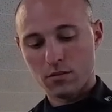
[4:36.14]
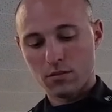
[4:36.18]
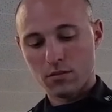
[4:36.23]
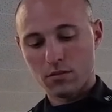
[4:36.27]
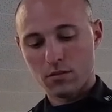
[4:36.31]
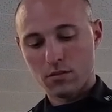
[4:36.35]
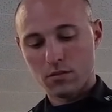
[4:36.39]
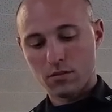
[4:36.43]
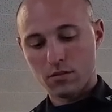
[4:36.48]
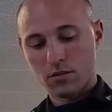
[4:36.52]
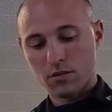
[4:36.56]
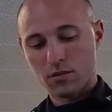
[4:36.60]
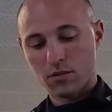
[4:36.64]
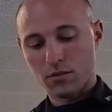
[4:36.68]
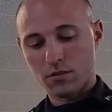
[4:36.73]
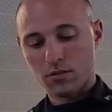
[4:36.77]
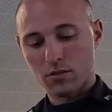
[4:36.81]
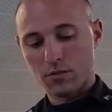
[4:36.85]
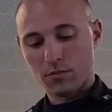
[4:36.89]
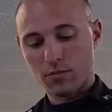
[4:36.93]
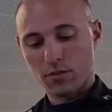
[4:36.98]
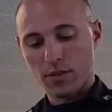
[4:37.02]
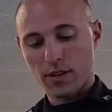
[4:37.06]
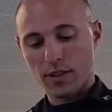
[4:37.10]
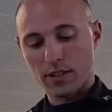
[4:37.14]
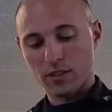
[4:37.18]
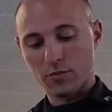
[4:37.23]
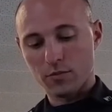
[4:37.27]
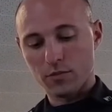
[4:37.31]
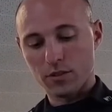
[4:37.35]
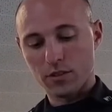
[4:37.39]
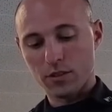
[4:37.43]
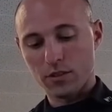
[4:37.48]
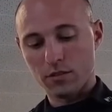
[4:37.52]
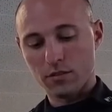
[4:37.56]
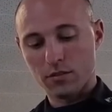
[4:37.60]
So it's
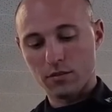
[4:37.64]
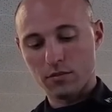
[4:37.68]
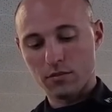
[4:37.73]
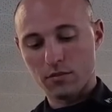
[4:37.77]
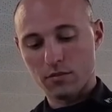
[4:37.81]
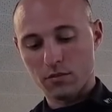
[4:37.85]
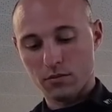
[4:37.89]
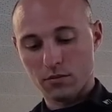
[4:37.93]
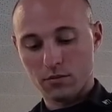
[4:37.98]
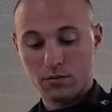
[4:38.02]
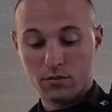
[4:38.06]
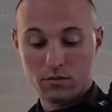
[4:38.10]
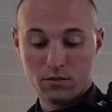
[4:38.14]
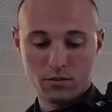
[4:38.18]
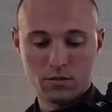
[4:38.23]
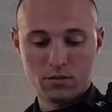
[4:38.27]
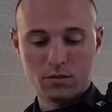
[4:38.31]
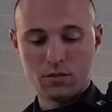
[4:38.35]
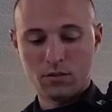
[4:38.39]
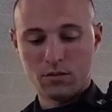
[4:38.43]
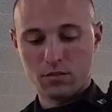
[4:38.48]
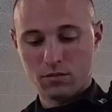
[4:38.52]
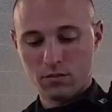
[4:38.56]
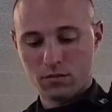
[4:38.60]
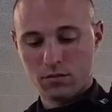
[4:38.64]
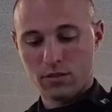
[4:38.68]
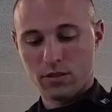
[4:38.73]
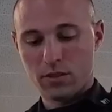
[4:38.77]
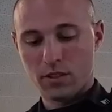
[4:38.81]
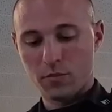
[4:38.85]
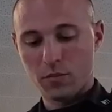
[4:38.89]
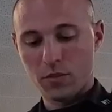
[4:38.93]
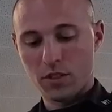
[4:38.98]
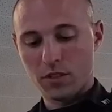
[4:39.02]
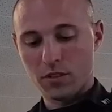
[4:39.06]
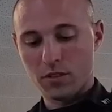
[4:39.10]
approximately
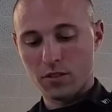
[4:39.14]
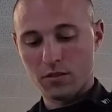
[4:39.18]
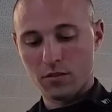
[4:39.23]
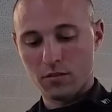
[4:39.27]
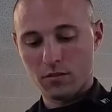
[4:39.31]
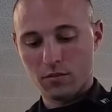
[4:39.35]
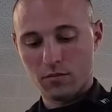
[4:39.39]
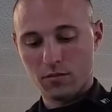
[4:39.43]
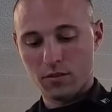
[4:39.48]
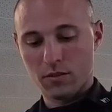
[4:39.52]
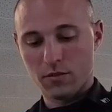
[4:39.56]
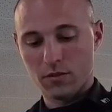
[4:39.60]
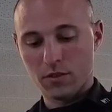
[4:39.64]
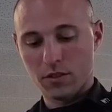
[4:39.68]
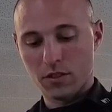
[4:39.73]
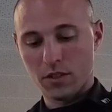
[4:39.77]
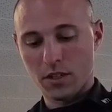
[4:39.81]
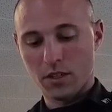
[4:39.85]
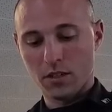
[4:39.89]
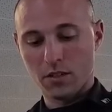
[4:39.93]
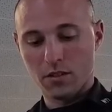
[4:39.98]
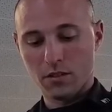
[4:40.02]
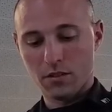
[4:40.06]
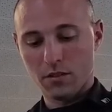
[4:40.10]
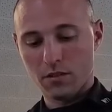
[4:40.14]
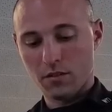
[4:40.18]
10 minutes, give or take.